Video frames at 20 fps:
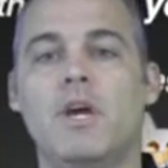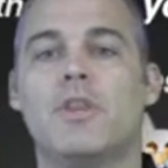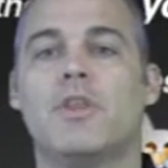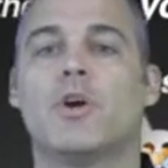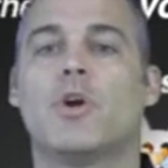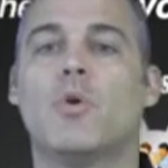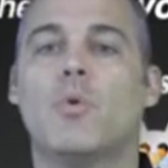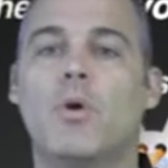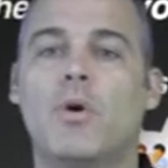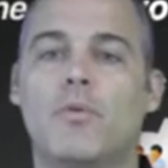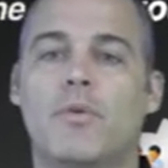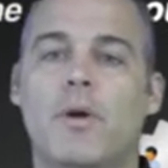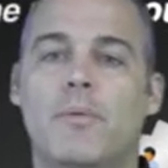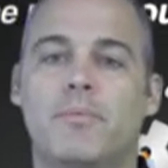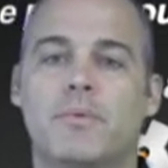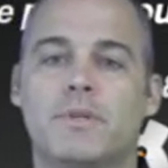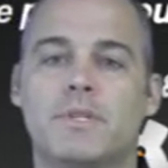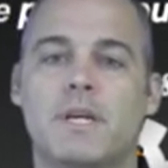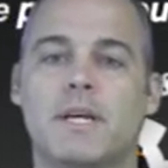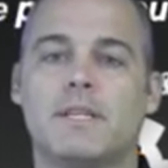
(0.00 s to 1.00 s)
The quote
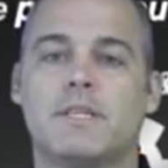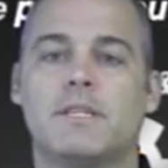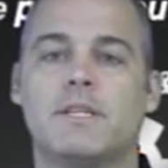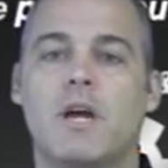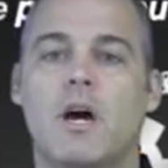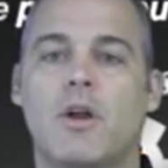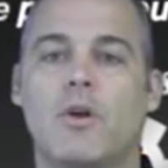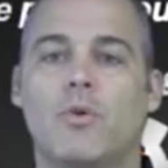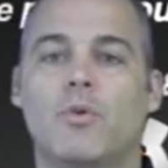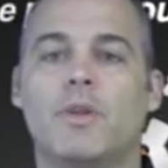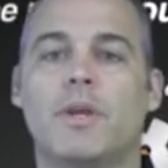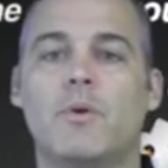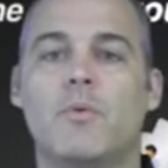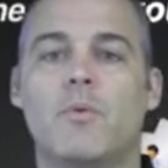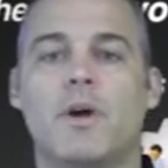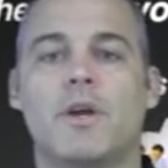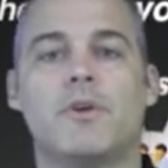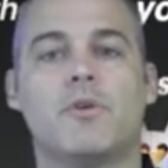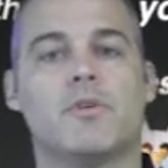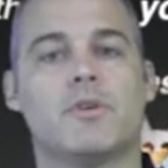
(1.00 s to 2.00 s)
represents not only
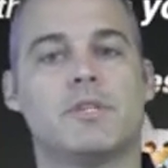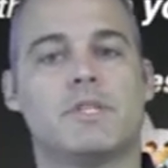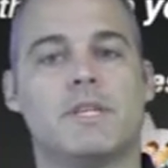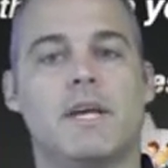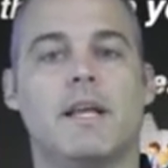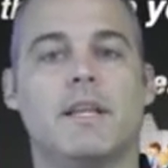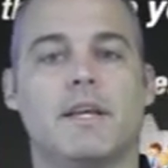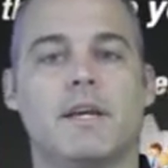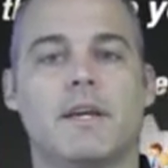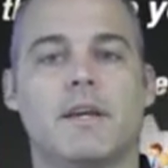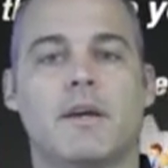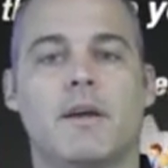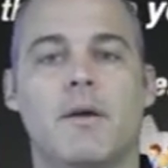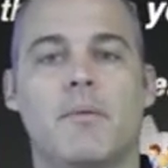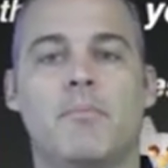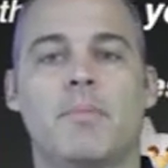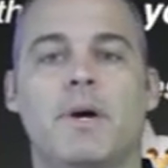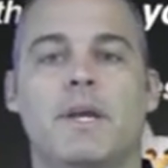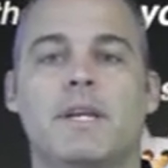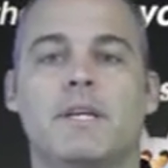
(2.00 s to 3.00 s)
what you are selling,
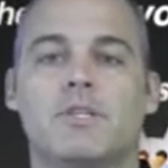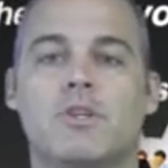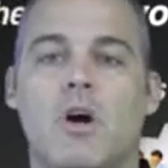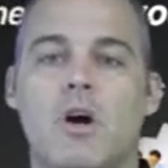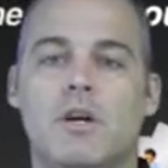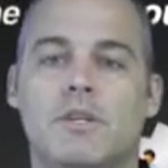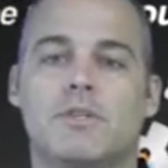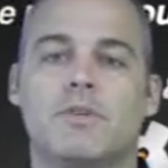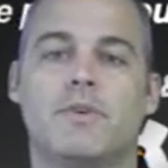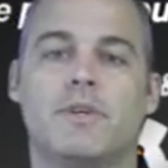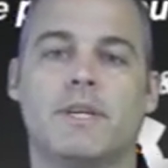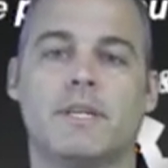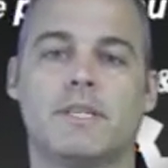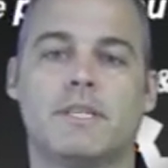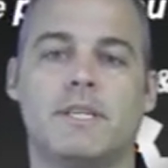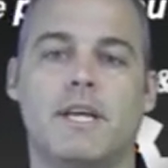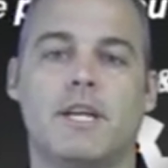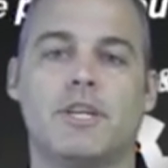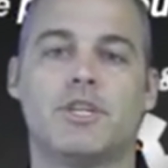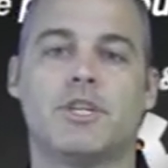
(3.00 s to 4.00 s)
but is also an
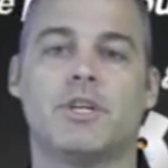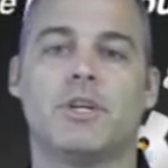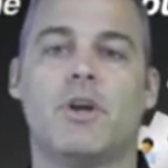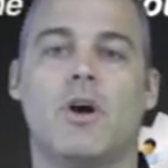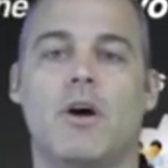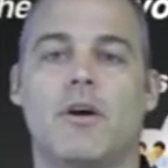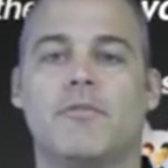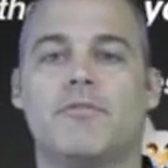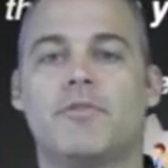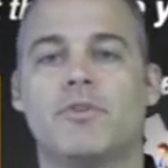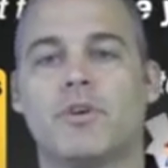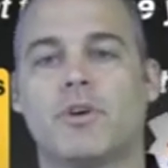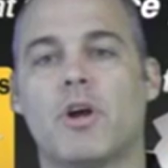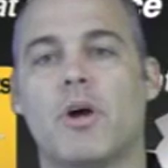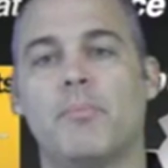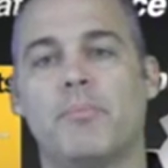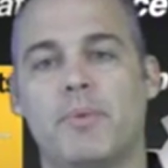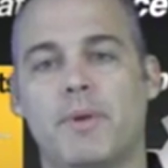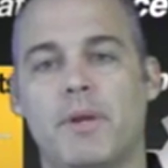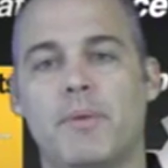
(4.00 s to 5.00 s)
extension of your
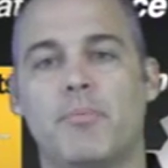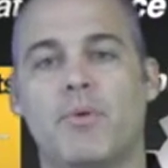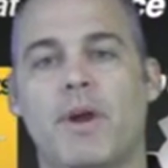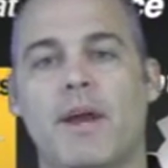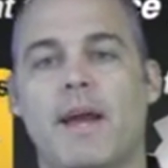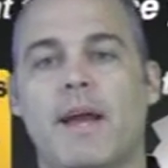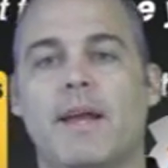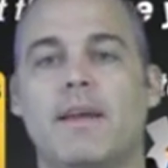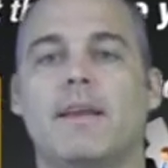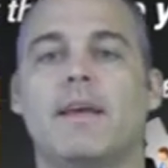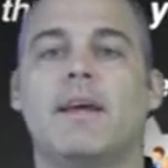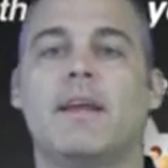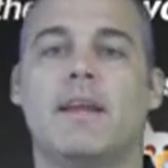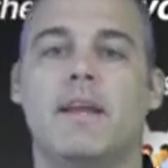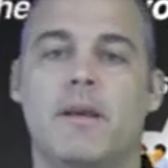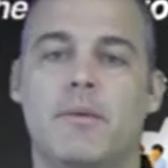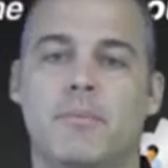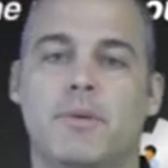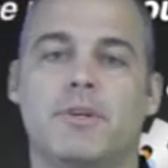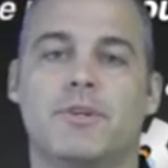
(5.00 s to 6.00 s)
company brand
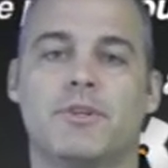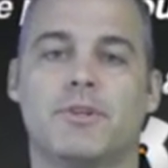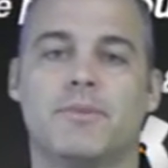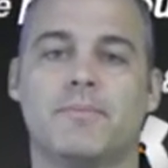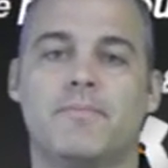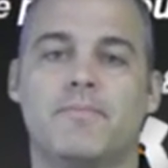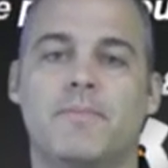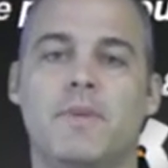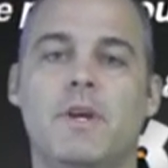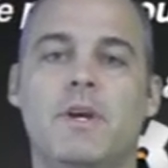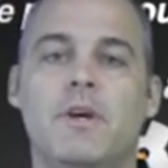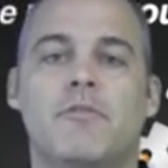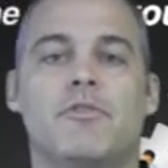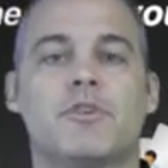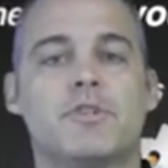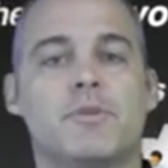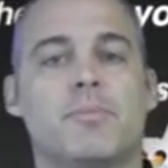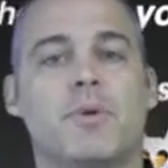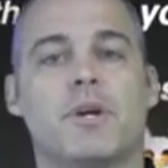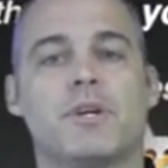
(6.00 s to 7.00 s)
and image.
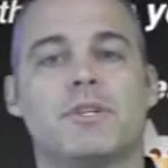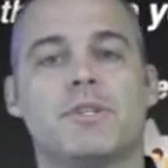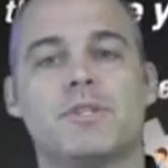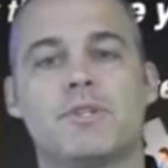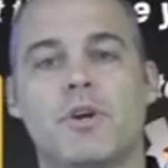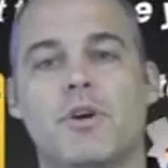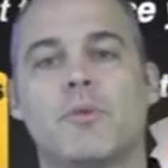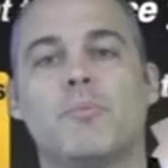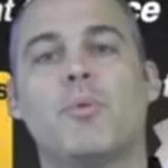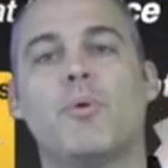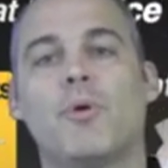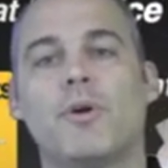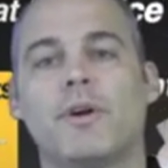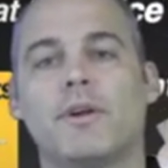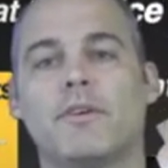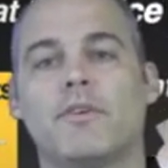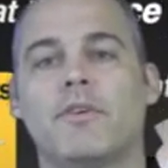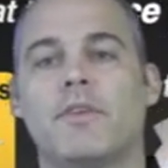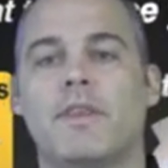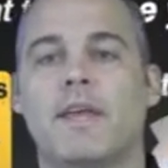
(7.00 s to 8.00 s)
First impressions are
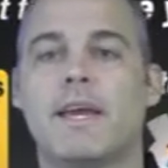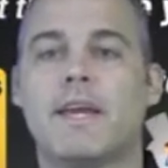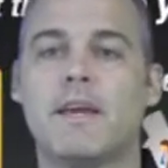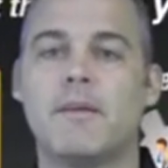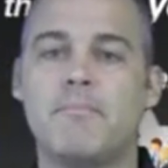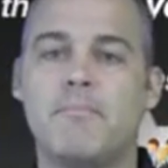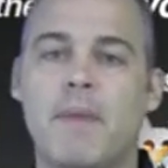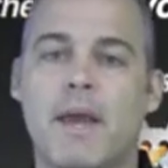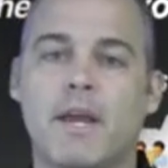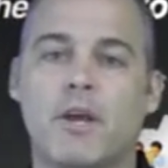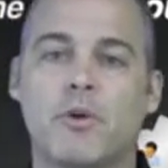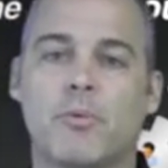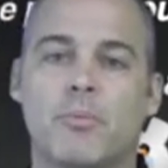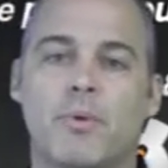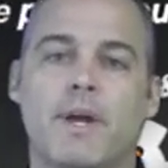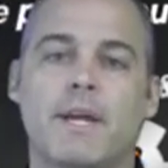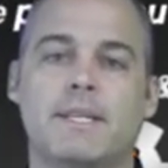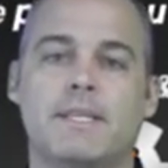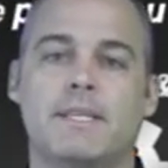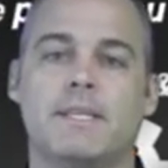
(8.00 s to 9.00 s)
important. They can make or
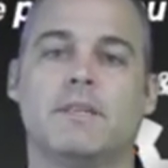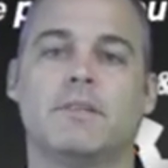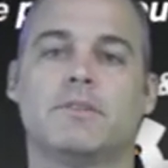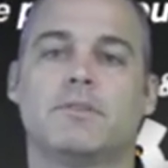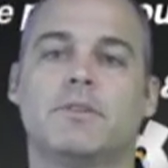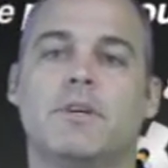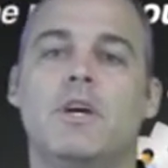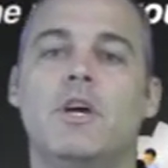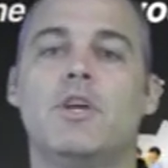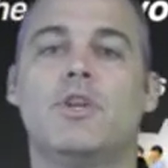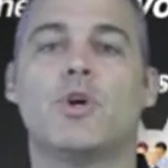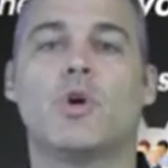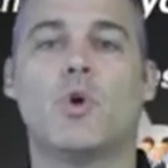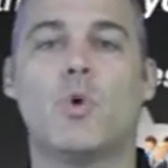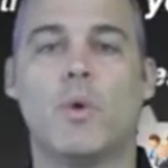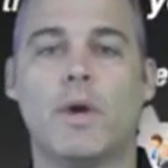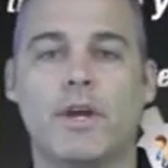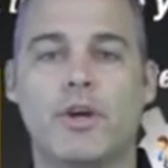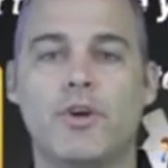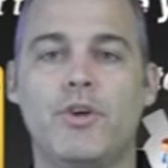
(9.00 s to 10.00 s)
break deals. The
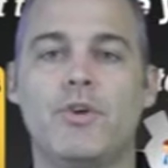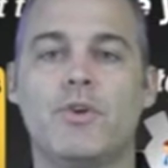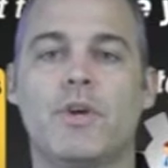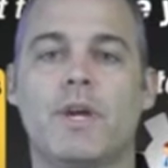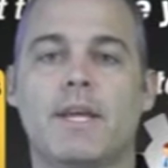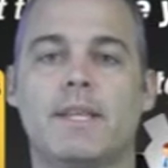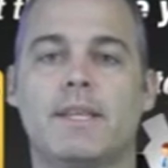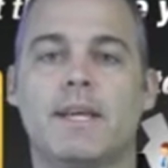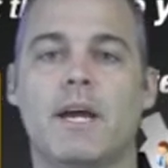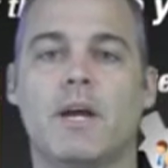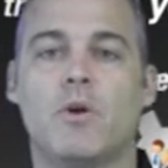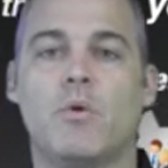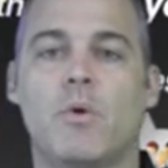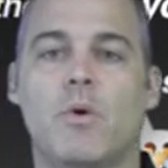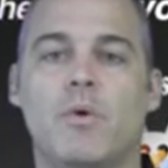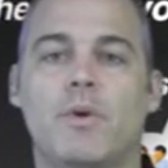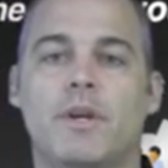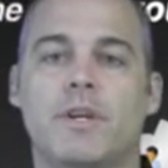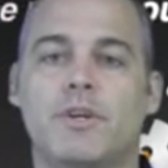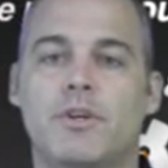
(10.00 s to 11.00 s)
quicker you get that
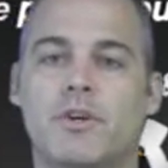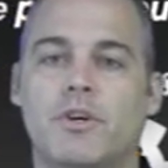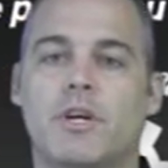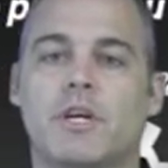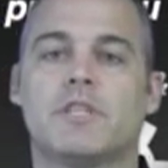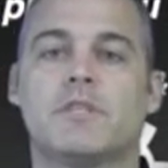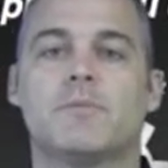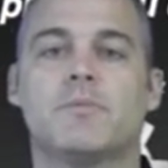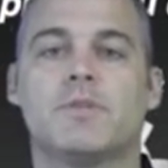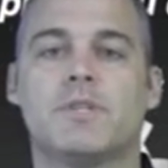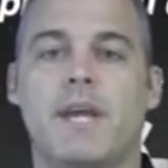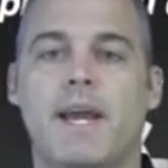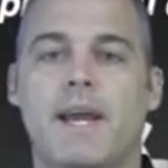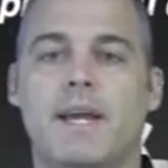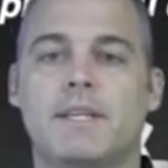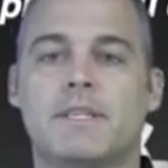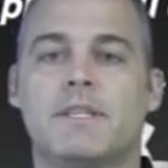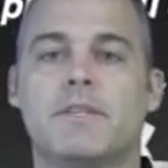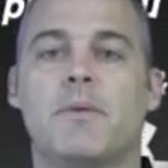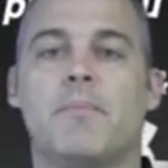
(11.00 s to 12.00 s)
quote into your customer's
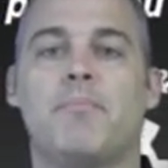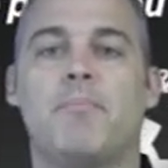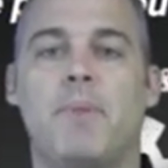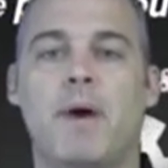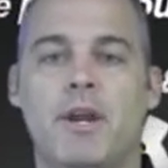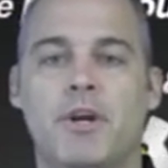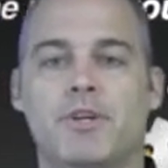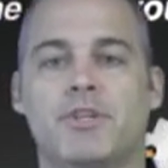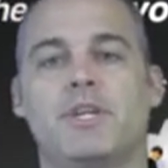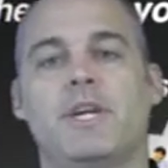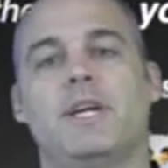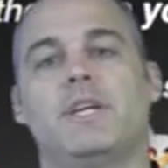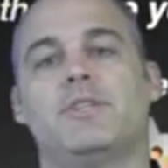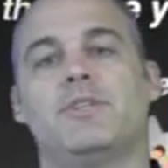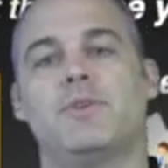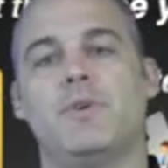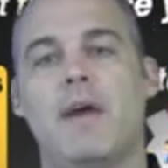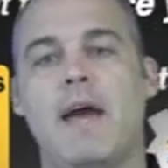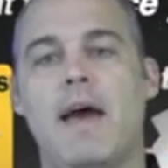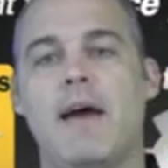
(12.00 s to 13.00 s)
hands, the better
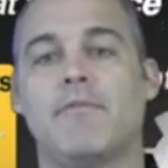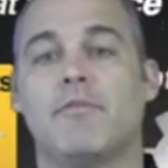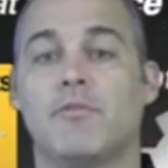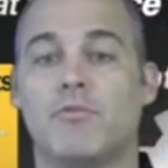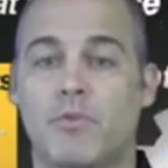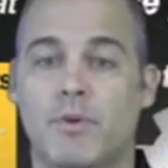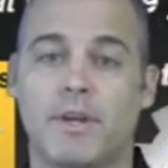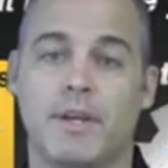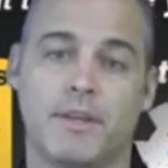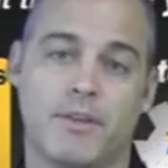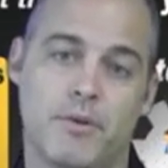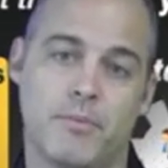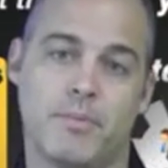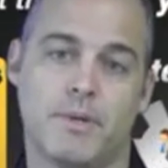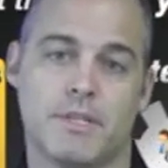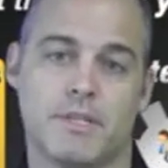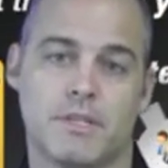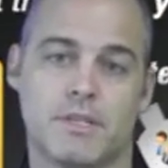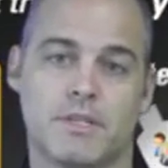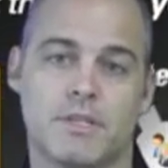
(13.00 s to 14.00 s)
chance you have of winning their
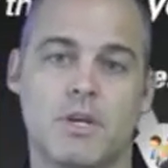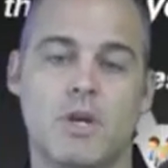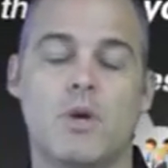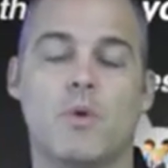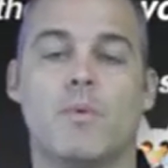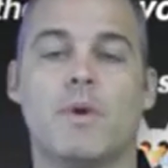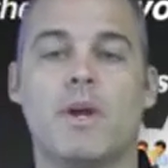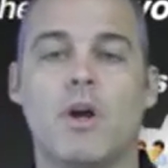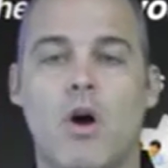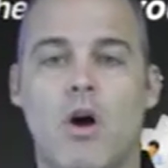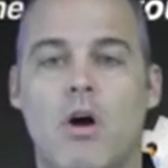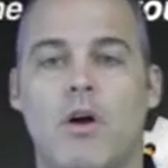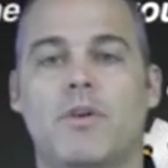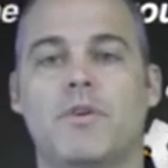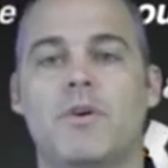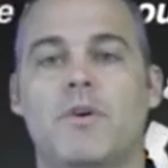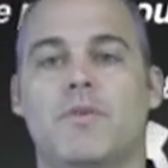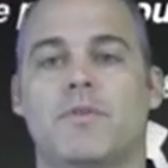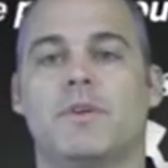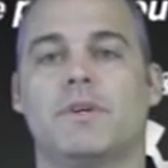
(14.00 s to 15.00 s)
business. We
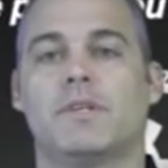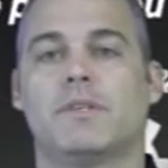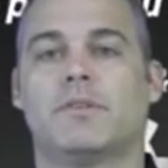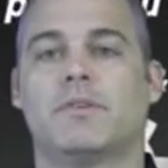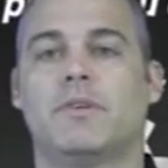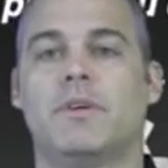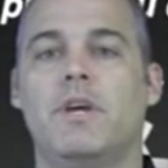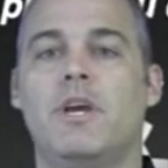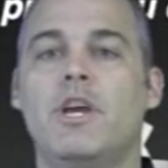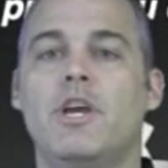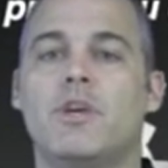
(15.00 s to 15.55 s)
all know this.